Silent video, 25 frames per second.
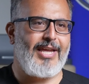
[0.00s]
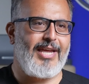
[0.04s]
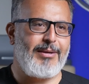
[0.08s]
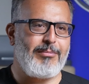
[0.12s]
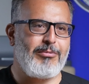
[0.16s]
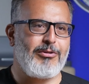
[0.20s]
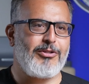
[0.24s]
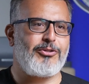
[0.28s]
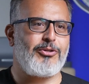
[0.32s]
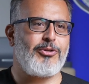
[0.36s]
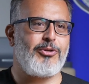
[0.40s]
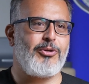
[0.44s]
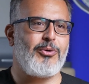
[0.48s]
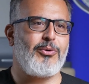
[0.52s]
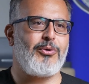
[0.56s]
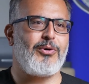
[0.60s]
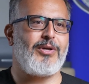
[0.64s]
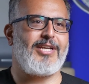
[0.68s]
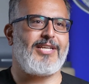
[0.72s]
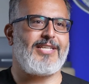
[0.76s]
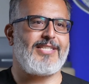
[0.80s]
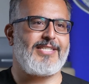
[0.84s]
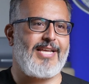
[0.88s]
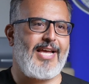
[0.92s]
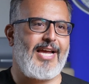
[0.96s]
able to know
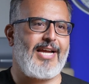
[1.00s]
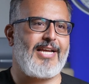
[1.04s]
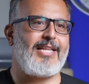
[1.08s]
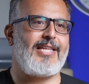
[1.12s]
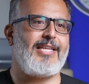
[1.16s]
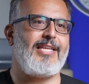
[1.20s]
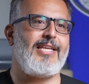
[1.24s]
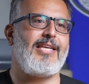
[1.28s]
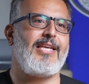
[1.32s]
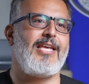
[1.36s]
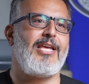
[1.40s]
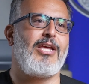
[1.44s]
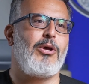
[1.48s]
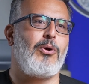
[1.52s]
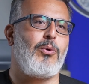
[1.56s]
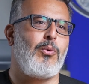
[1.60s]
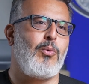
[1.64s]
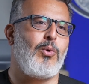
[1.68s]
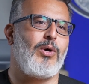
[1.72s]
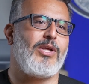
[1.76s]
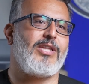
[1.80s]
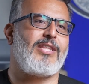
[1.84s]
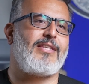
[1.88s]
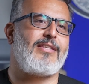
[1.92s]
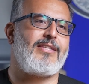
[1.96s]
exactly
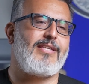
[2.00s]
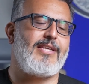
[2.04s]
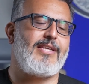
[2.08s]
what